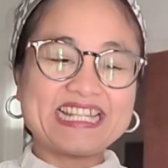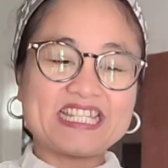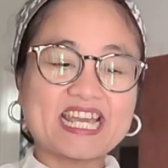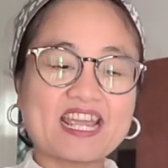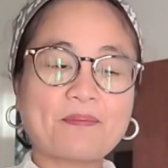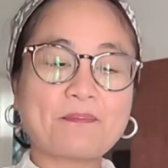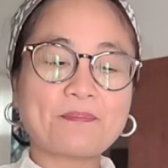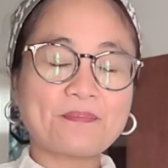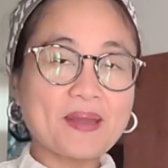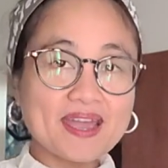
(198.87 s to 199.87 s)
Jack
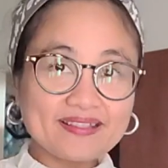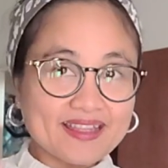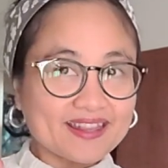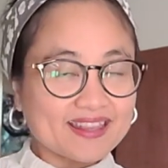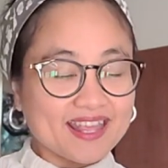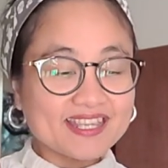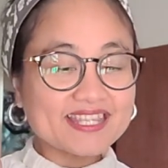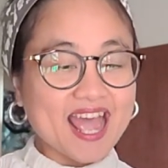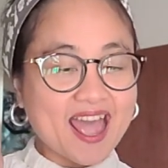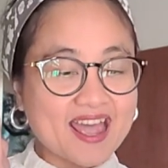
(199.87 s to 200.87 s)
patted his
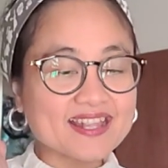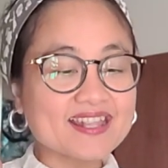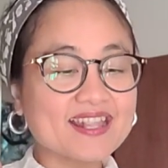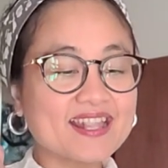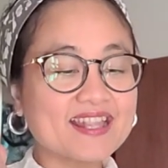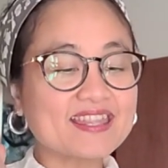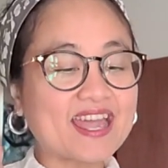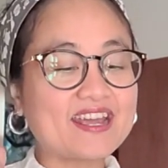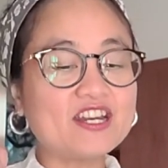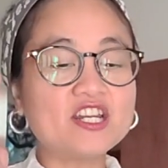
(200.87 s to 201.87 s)
head.
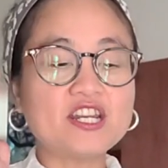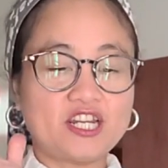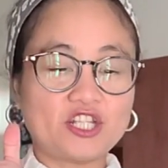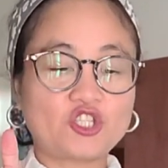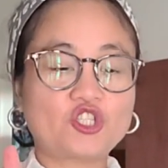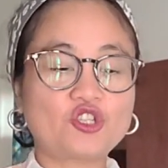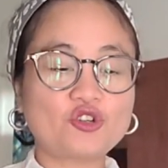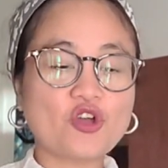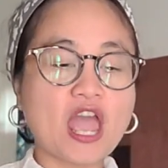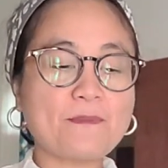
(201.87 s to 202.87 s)
Then the
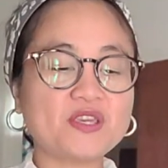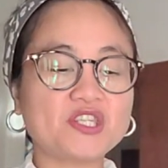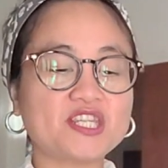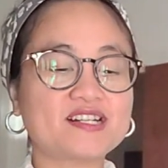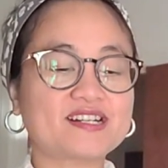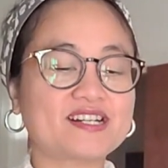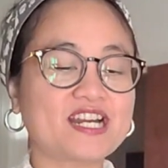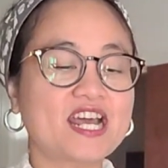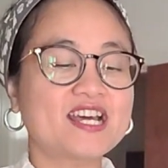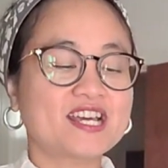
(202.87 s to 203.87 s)
two happy children
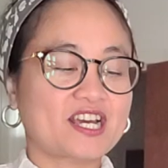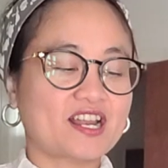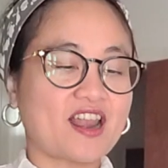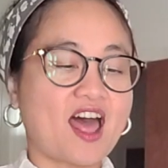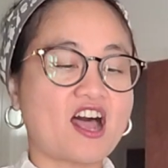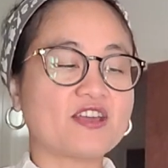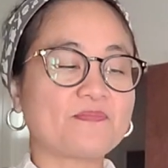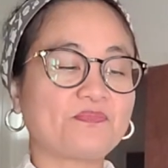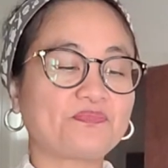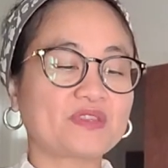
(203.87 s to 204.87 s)

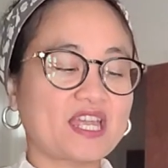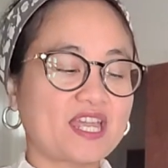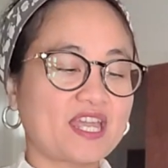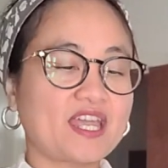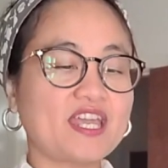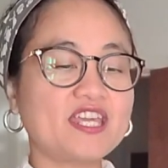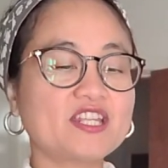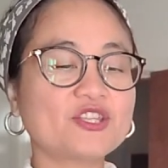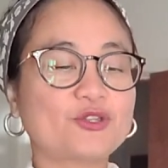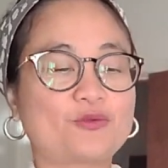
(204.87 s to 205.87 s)
climbed
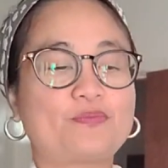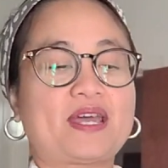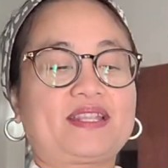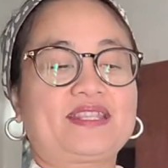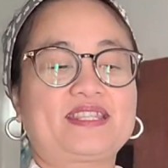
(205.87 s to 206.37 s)
into bed.